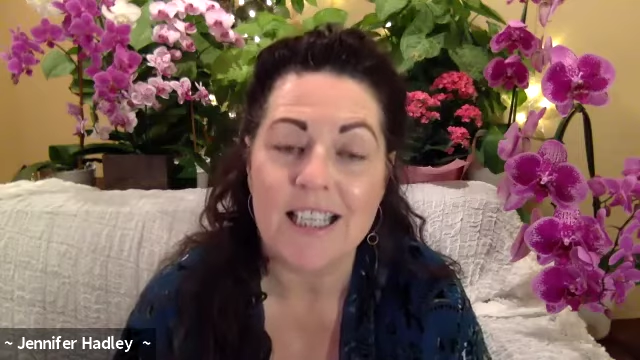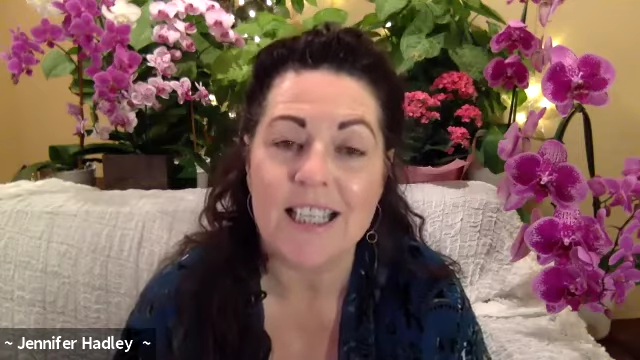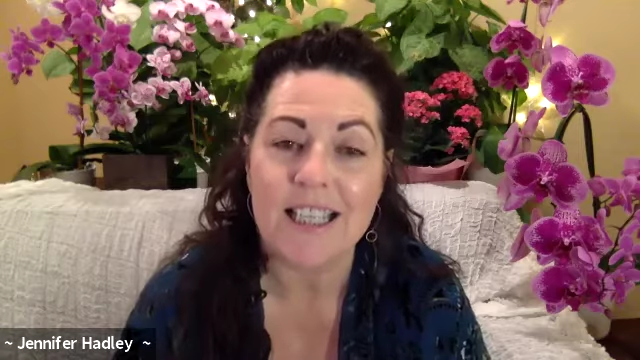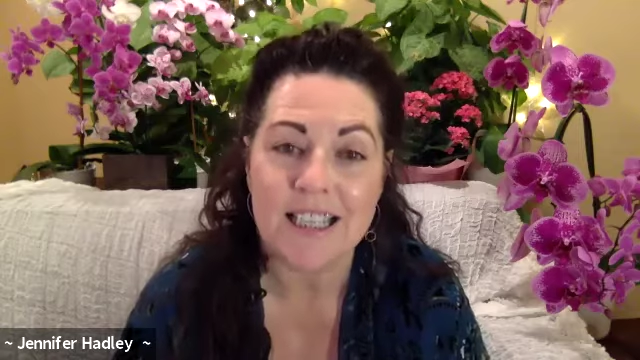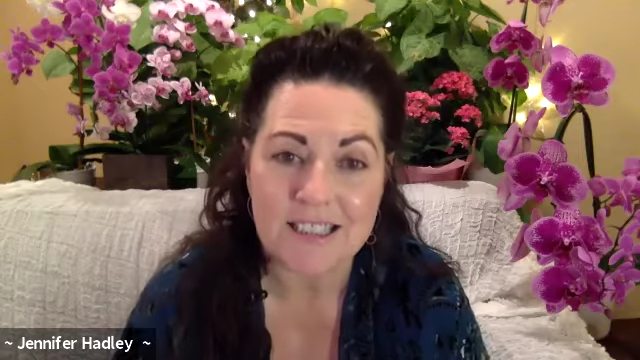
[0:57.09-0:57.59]

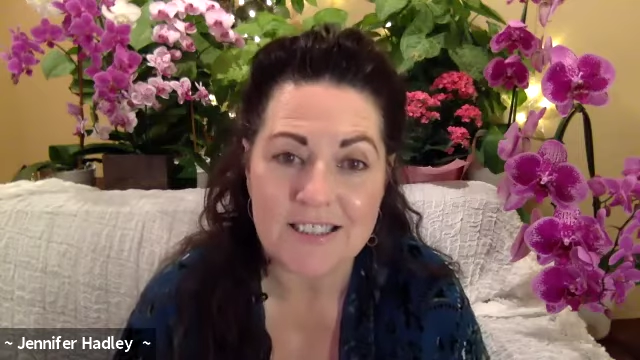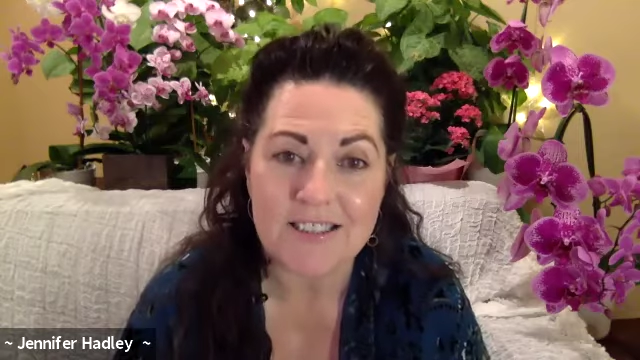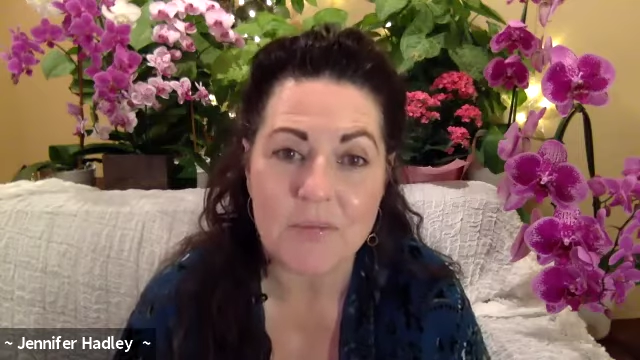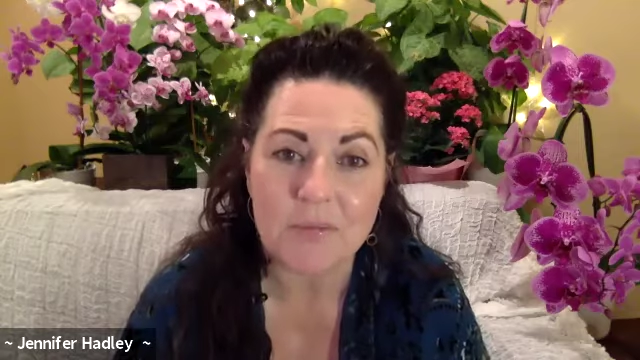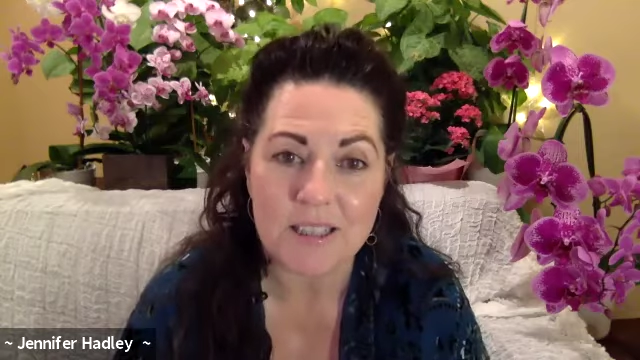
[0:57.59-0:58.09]
It is
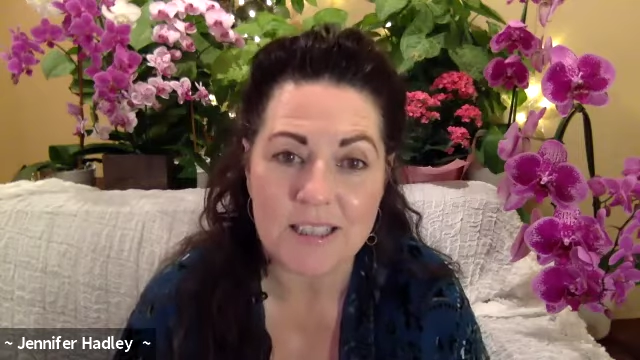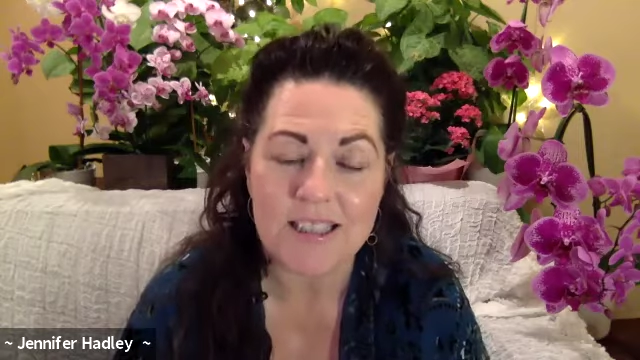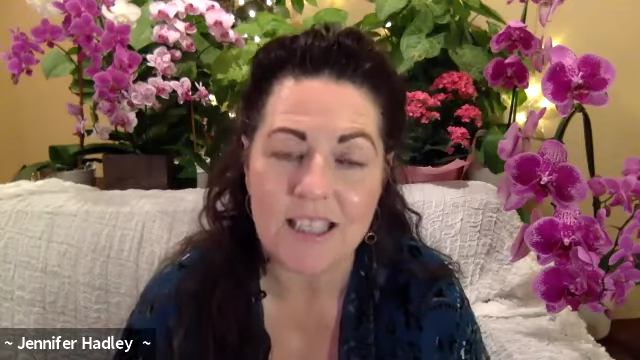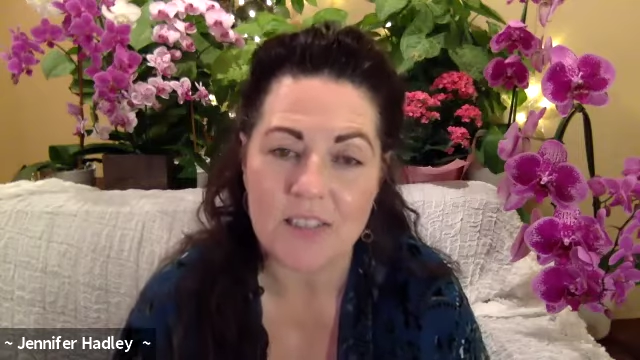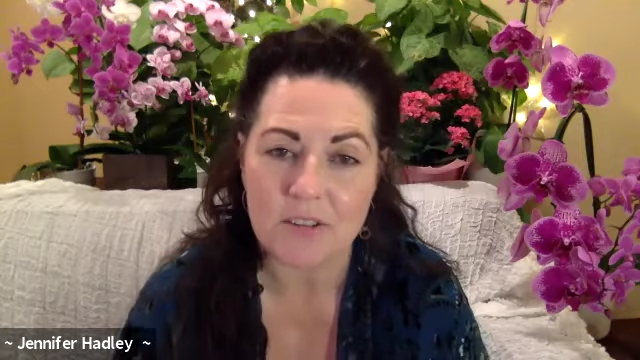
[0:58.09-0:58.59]
something
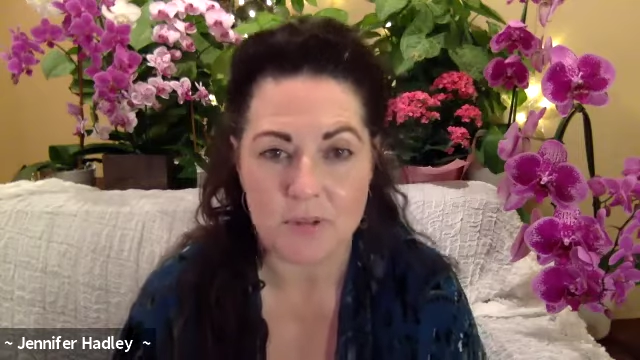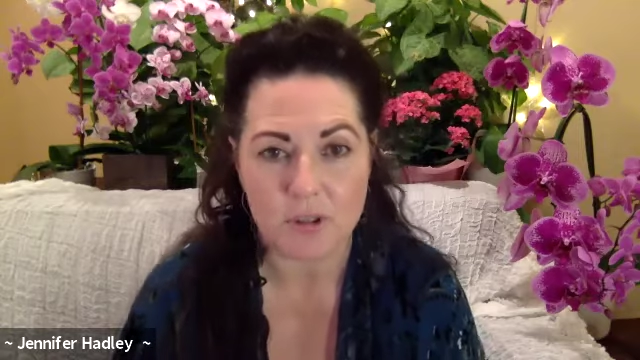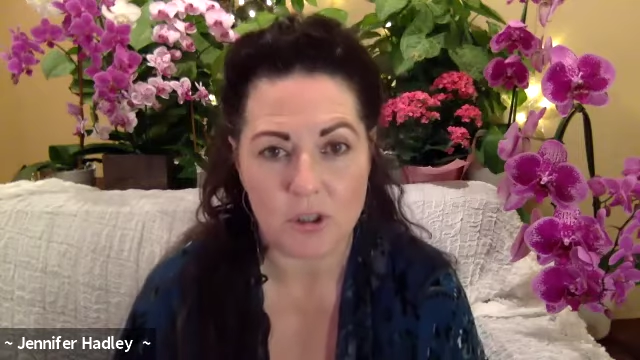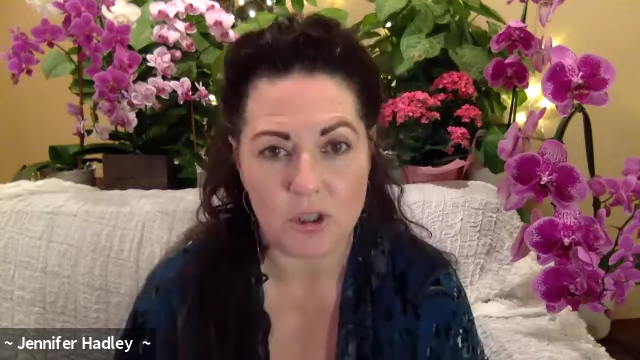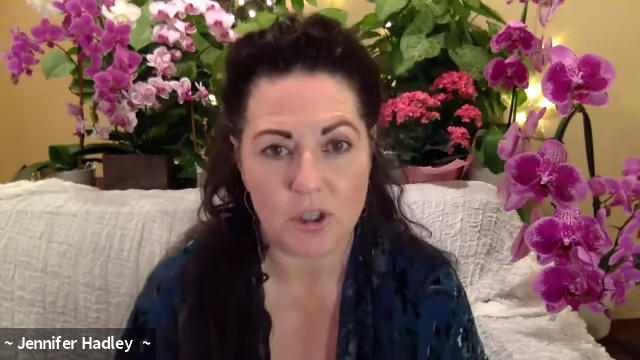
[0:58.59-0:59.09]
that takes
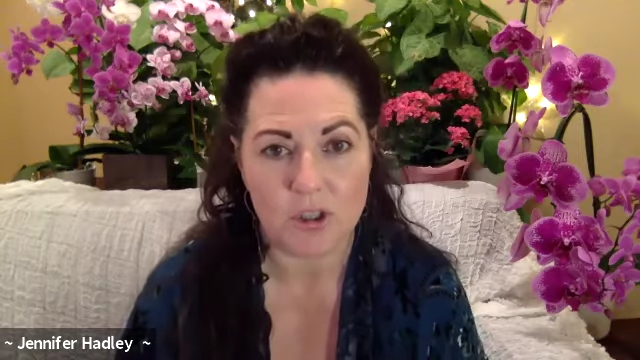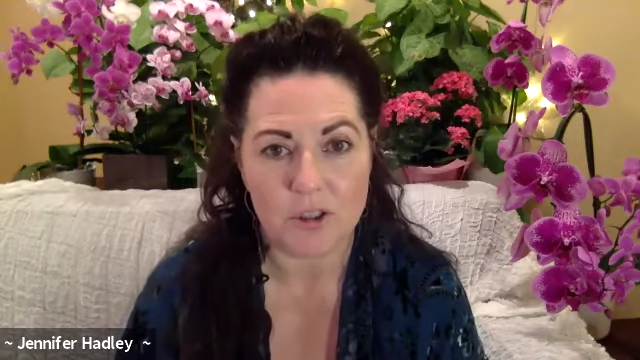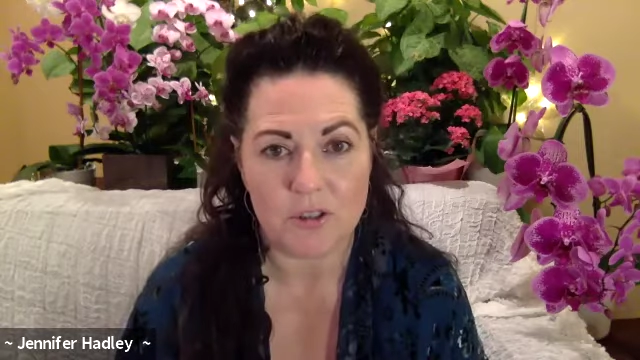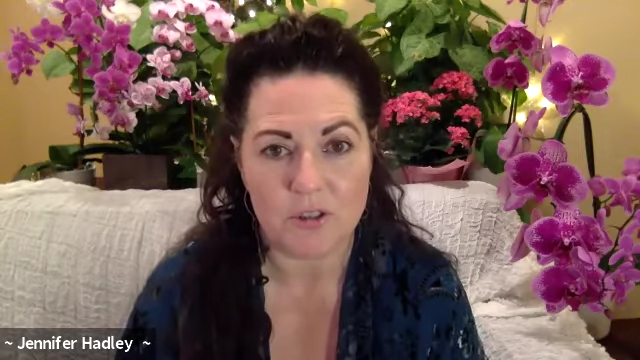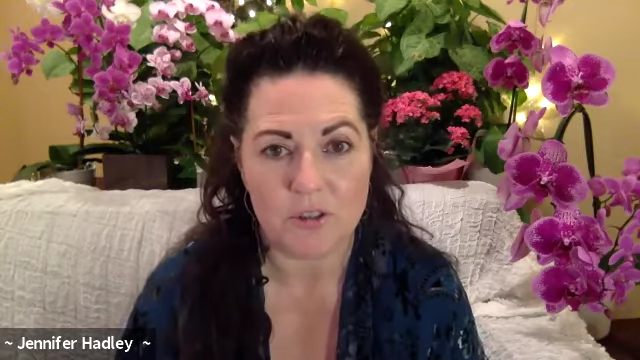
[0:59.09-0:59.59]
real
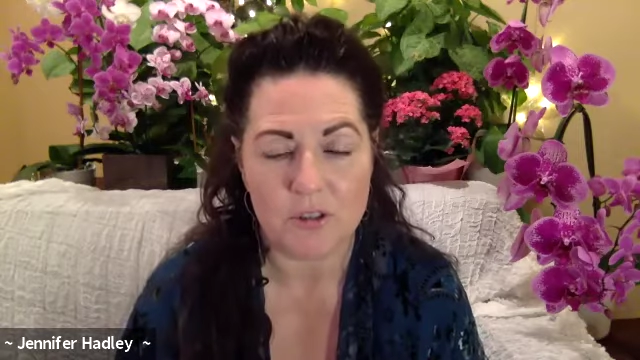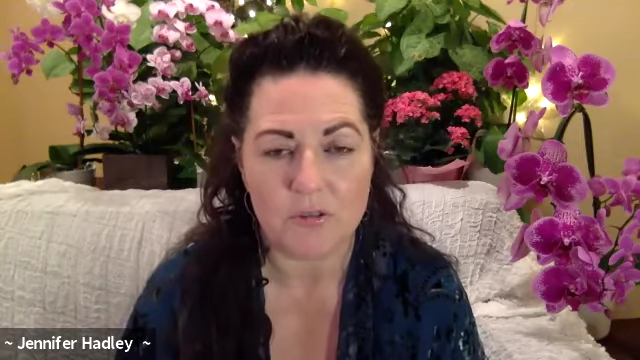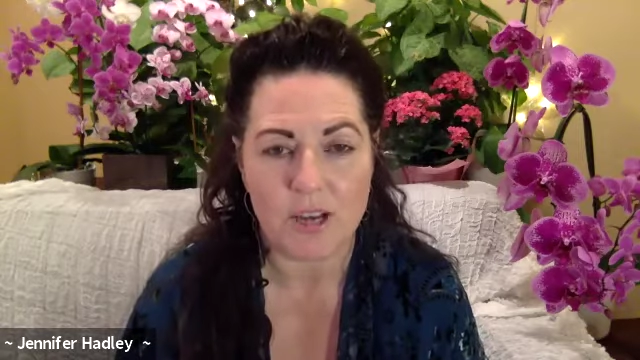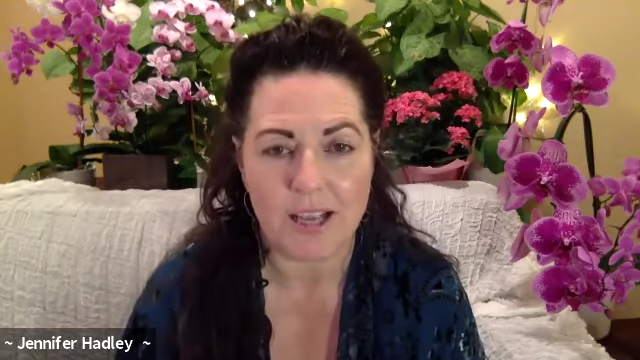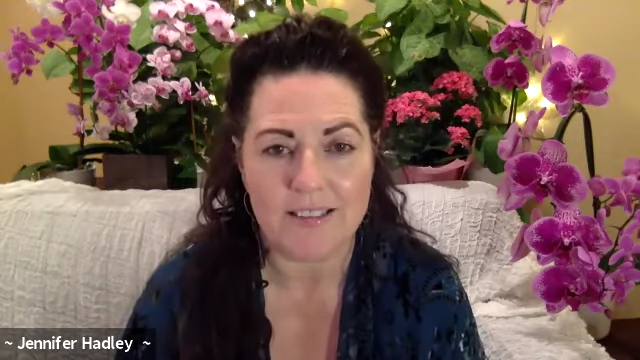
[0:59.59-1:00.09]
courage to
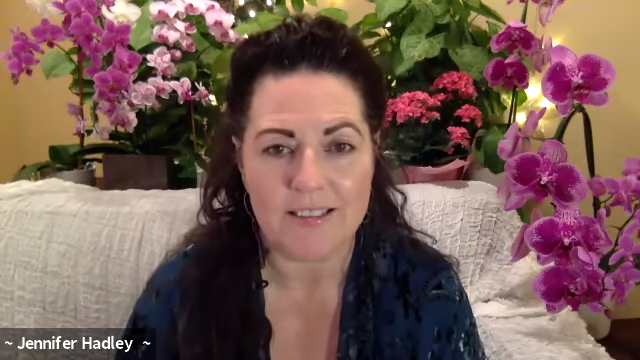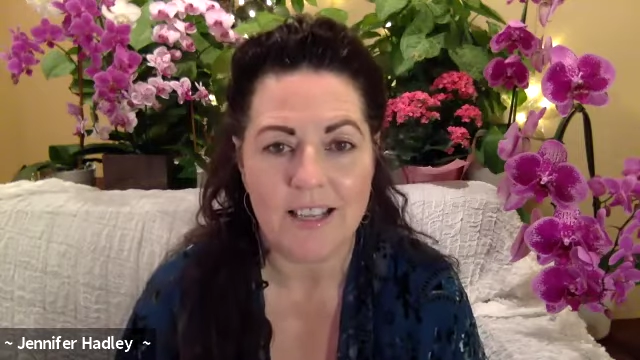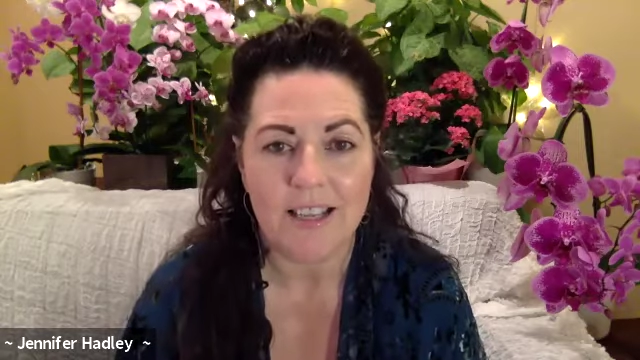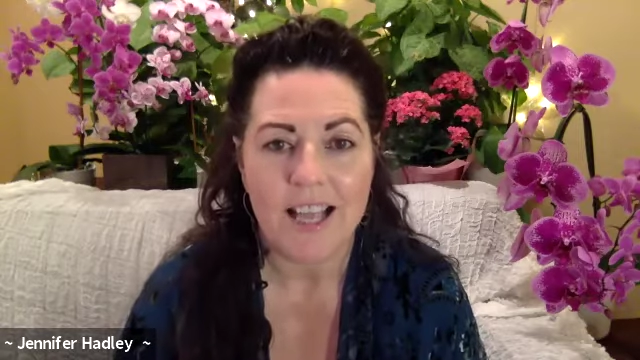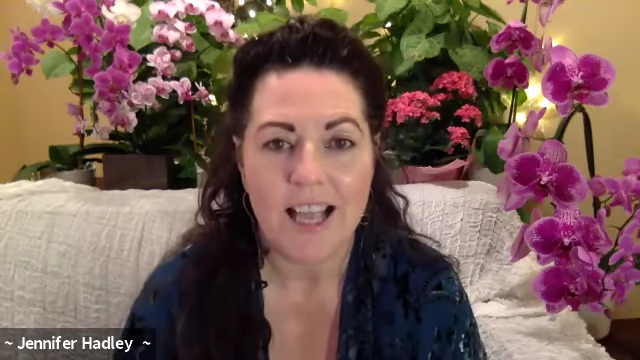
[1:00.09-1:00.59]
address.
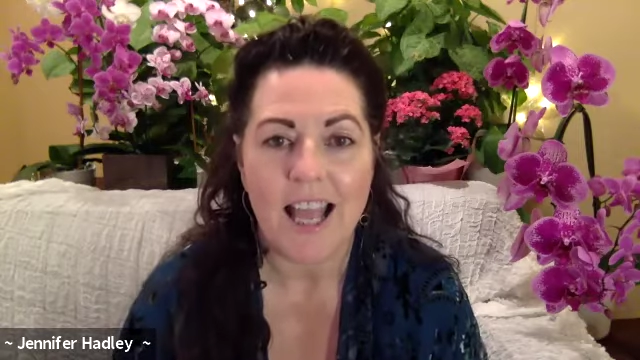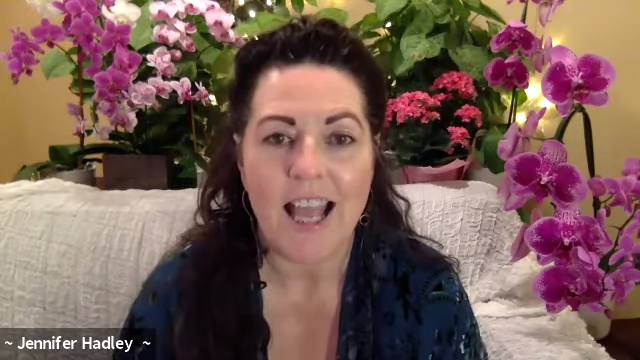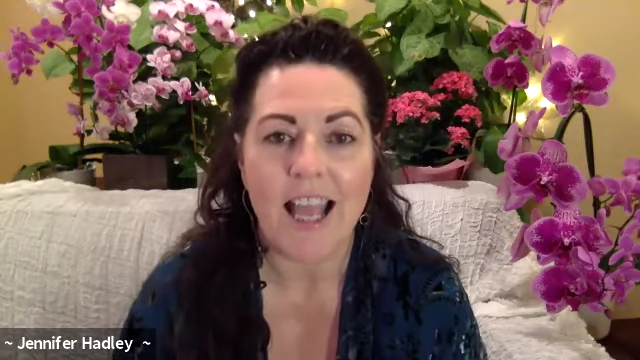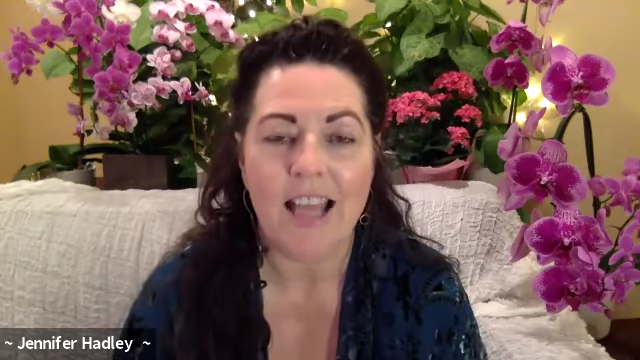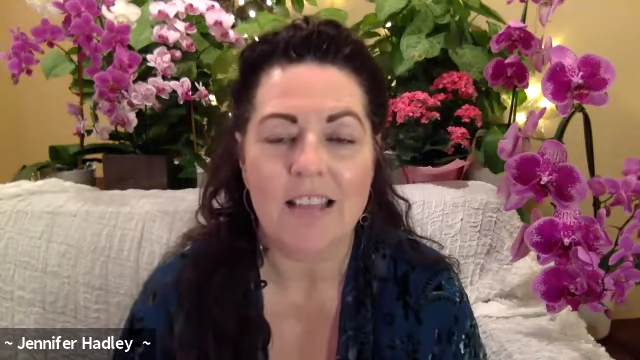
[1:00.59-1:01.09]

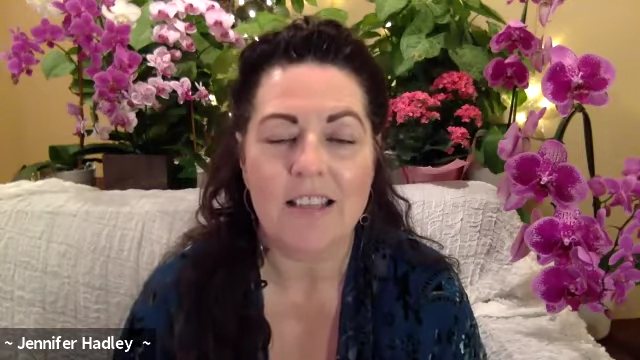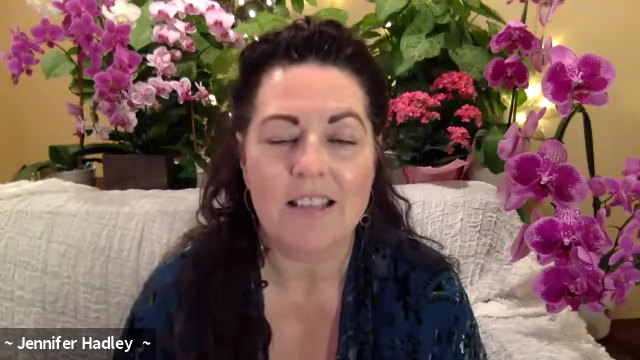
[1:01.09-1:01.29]
And